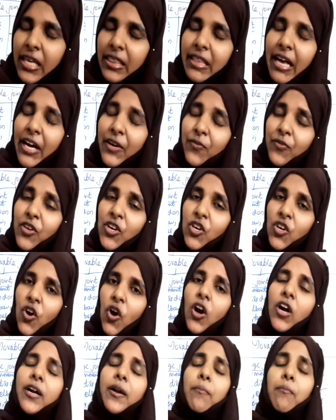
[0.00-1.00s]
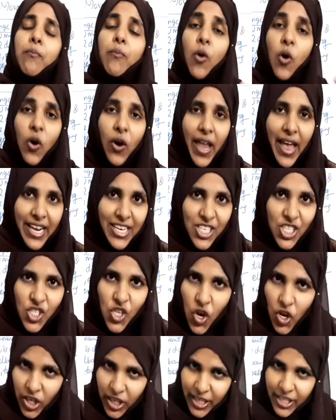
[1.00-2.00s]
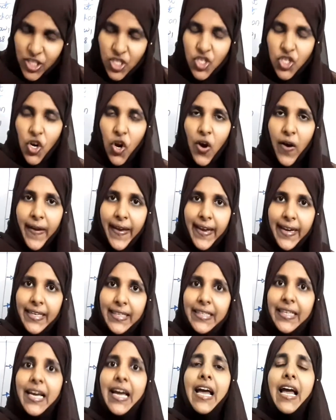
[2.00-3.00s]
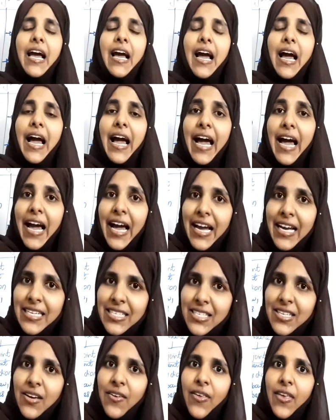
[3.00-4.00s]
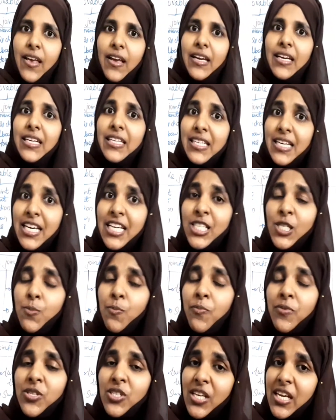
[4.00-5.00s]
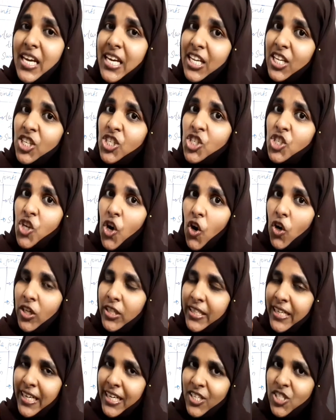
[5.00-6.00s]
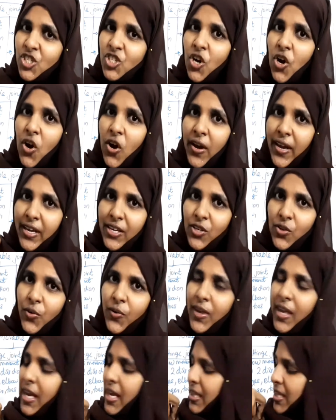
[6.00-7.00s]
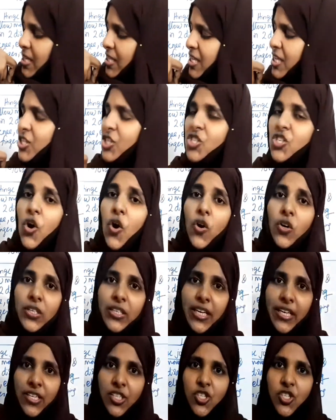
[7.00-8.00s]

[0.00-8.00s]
that we call ball and socket joint, and it is seen in shoulder joint. Okay, this is shoulder